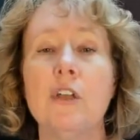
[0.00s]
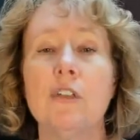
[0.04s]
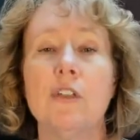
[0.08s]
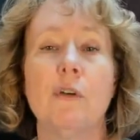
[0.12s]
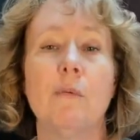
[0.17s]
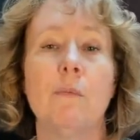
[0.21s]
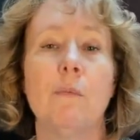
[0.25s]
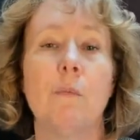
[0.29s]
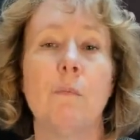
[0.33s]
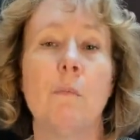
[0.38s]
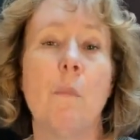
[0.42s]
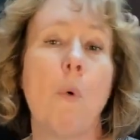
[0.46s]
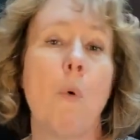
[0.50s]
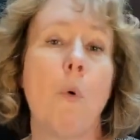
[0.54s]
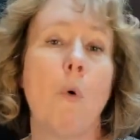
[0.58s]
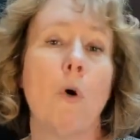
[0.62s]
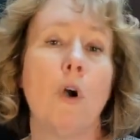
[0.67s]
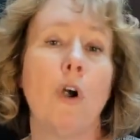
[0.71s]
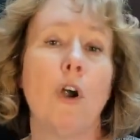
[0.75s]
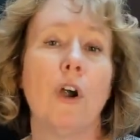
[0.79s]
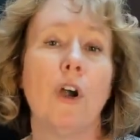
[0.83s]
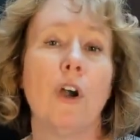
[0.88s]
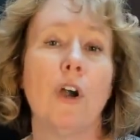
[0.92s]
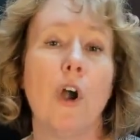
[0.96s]
the
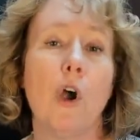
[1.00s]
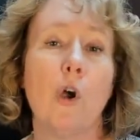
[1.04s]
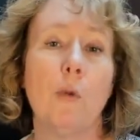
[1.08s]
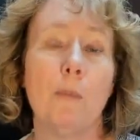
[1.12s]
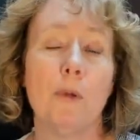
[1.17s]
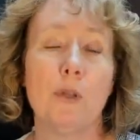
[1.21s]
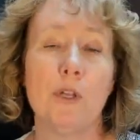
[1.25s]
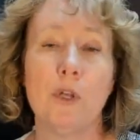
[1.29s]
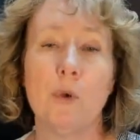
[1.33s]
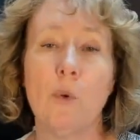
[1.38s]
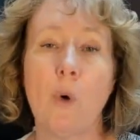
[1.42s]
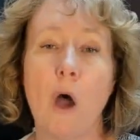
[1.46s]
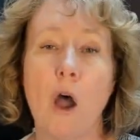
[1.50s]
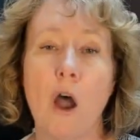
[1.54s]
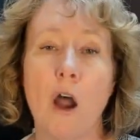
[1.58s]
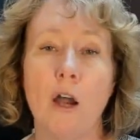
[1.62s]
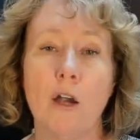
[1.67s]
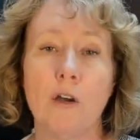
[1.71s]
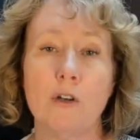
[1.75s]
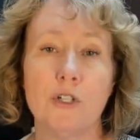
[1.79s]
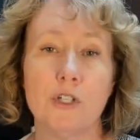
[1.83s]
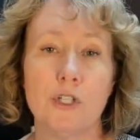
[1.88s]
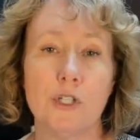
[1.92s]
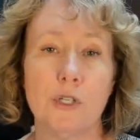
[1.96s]
more open you
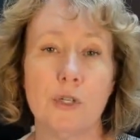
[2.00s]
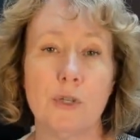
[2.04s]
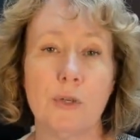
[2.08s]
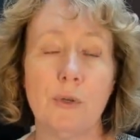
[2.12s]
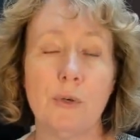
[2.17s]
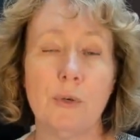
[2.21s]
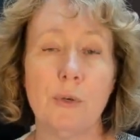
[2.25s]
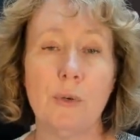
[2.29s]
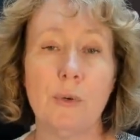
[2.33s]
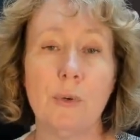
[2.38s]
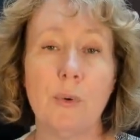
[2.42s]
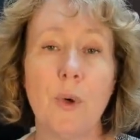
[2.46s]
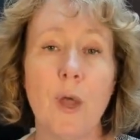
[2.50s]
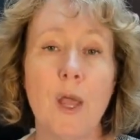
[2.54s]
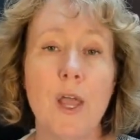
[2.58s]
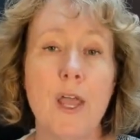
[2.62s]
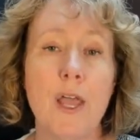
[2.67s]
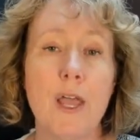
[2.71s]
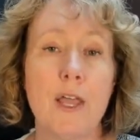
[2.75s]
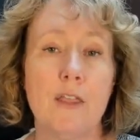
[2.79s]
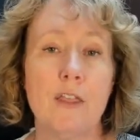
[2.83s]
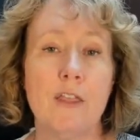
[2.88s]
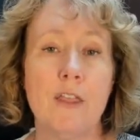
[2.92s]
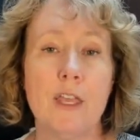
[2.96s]
are to
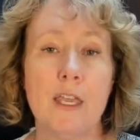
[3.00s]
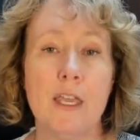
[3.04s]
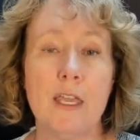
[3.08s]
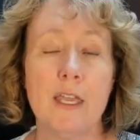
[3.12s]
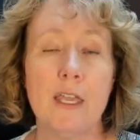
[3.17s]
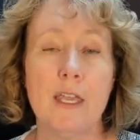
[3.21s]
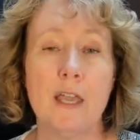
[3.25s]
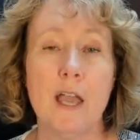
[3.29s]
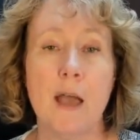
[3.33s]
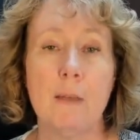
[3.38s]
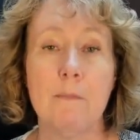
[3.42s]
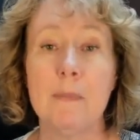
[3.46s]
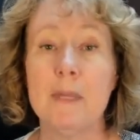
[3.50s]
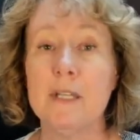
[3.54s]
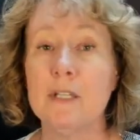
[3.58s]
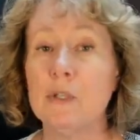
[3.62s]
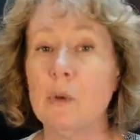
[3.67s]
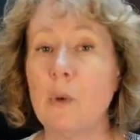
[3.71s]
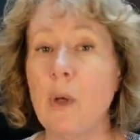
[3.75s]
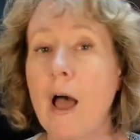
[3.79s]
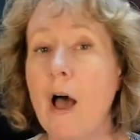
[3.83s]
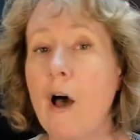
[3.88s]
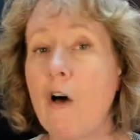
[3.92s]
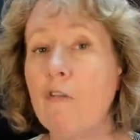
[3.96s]
the uh,
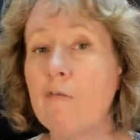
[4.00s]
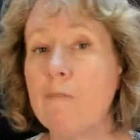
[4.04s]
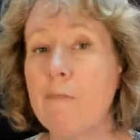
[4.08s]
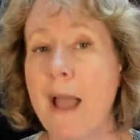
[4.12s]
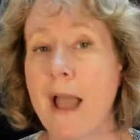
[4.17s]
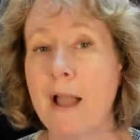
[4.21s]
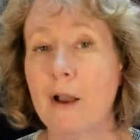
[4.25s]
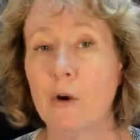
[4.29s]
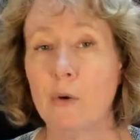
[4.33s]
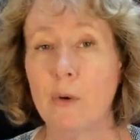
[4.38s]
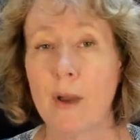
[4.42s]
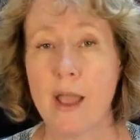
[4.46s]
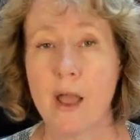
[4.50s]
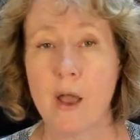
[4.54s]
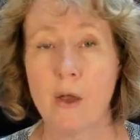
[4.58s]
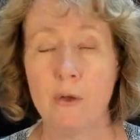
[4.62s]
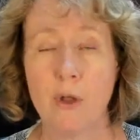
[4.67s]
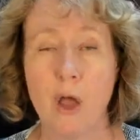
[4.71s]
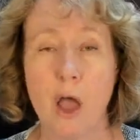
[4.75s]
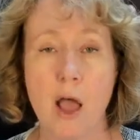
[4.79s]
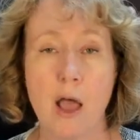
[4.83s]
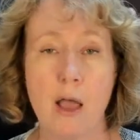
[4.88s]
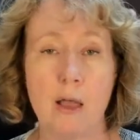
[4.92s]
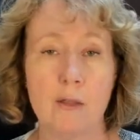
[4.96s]
mental health
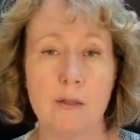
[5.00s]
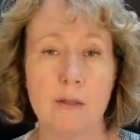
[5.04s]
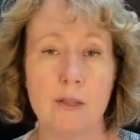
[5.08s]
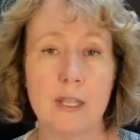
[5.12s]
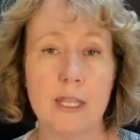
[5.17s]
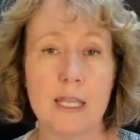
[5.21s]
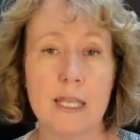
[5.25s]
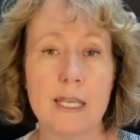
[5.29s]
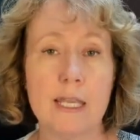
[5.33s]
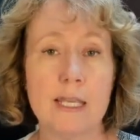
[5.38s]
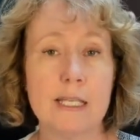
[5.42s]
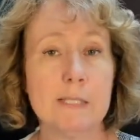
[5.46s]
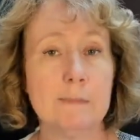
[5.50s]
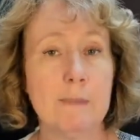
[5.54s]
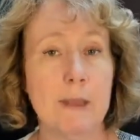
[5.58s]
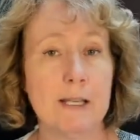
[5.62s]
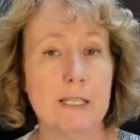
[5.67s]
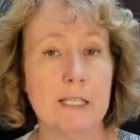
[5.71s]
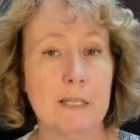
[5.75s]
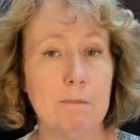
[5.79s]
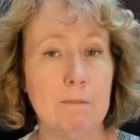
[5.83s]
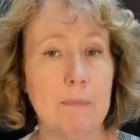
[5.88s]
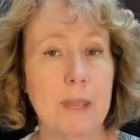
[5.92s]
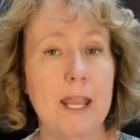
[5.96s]
background on the
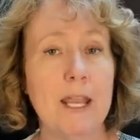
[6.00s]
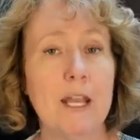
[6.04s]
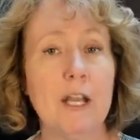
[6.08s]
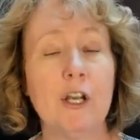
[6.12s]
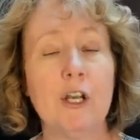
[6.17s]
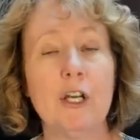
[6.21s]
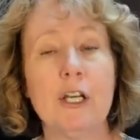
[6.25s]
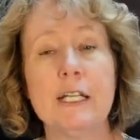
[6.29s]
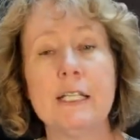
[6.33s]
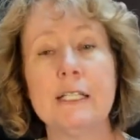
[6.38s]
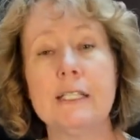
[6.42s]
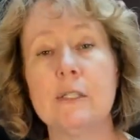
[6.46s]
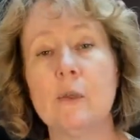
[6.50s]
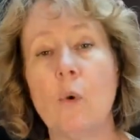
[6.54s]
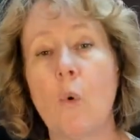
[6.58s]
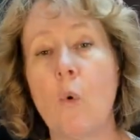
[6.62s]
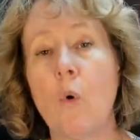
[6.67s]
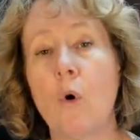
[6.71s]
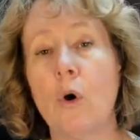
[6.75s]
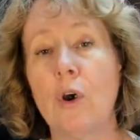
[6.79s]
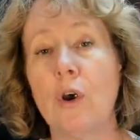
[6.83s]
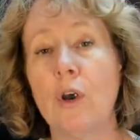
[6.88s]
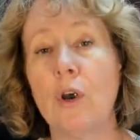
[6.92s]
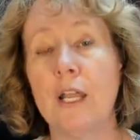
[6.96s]
expecting parents
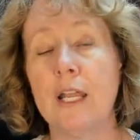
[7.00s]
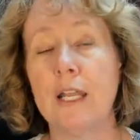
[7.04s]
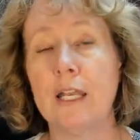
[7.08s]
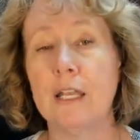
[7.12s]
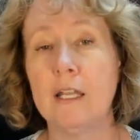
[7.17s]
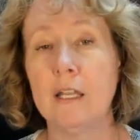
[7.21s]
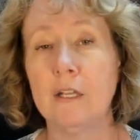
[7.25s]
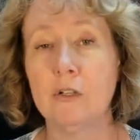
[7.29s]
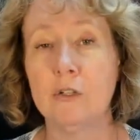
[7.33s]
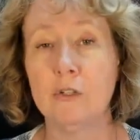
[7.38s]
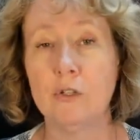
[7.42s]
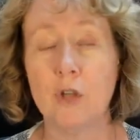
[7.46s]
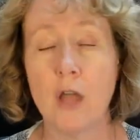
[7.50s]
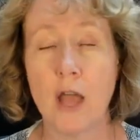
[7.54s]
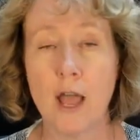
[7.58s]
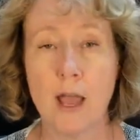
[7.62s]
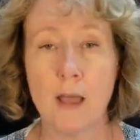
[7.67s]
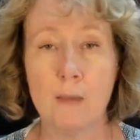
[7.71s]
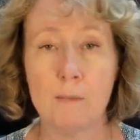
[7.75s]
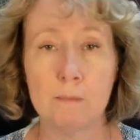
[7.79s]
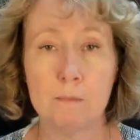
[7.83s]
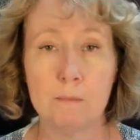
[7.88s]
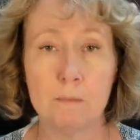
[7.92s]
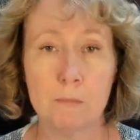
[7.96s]
or any
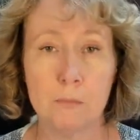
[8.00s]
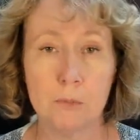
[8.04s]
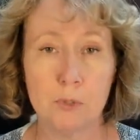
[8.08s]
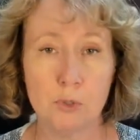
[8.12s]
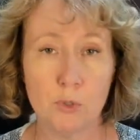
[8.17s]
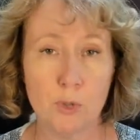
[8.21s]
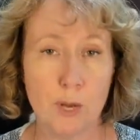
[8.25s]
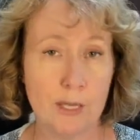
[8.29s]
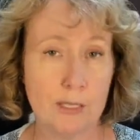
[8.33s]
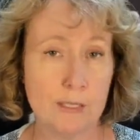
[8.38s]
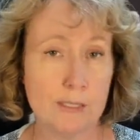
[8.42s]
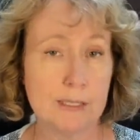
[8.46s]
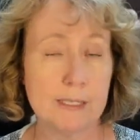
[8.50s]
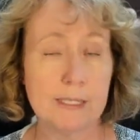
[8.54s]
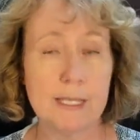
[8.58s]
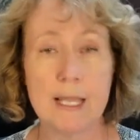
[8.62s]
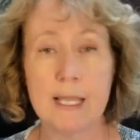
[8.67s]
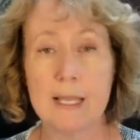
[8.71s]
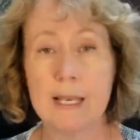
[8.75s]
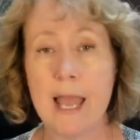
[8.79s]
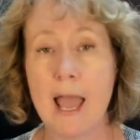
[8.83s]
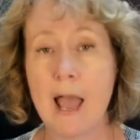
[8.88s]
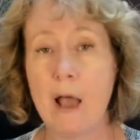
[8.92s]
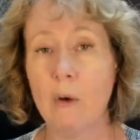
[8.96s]
um, drugs
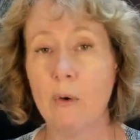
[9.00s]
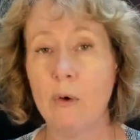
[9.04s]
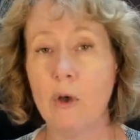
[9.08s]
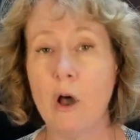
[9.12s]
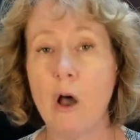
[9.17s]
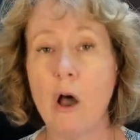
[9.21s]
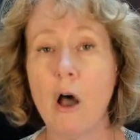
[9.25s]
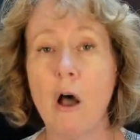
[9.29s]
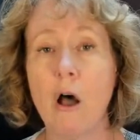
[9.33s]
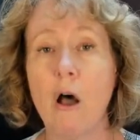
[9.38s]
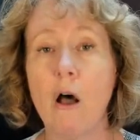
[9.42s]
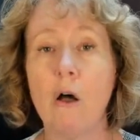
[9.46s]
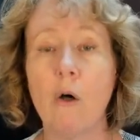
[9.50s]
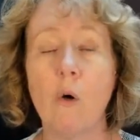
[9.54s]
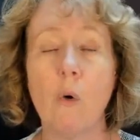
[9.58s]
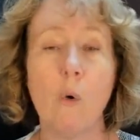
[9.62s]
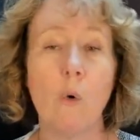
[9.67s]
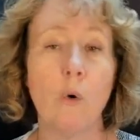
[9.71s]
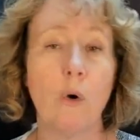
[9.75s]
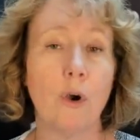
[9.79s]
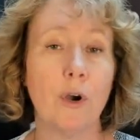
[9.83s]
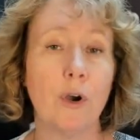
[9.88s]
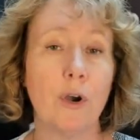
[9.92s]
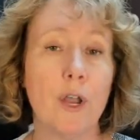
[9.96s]
and alcohol
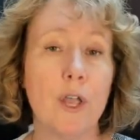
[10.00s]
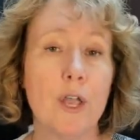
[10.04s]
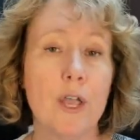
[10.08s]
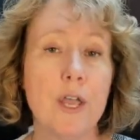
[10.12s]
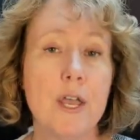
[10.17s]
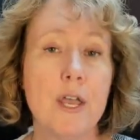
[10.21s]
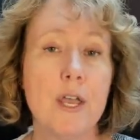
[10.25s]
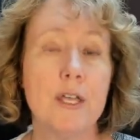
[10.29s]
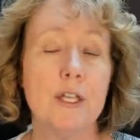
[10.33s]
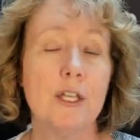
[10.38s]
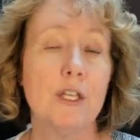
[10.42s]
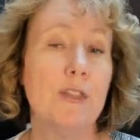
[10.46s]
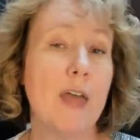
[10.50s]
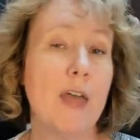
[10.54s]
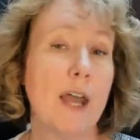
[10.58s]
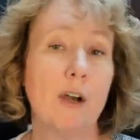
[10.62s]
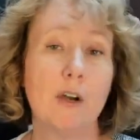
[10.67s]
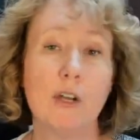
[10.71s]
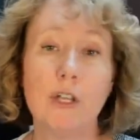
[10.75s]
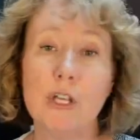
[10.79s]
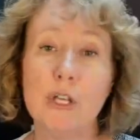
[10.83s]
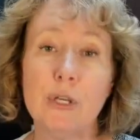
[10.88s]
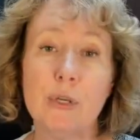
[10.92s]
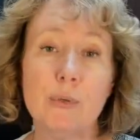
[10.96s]
or that
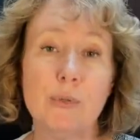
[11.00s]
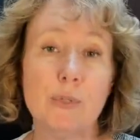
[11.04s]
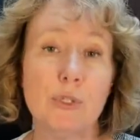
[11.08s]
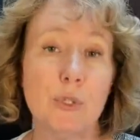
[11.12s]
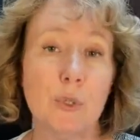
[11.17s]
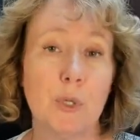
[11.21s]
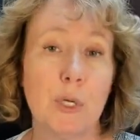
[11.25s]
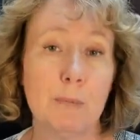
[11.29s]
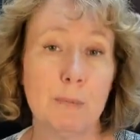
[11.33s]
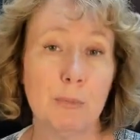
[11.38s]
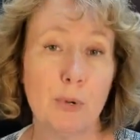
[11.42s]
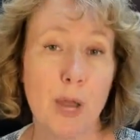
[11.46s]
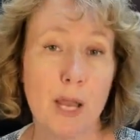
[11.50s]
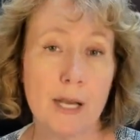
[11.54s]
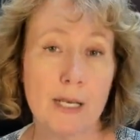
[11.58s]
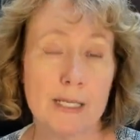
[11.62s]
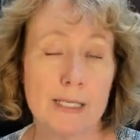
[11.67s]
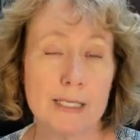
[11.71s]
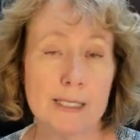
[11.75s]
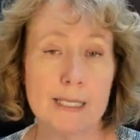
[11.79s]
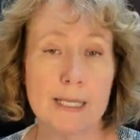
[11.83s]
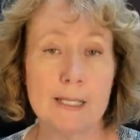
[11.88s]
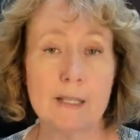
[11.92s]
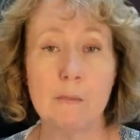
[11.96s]
are used during
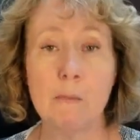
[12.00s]
pregnancy.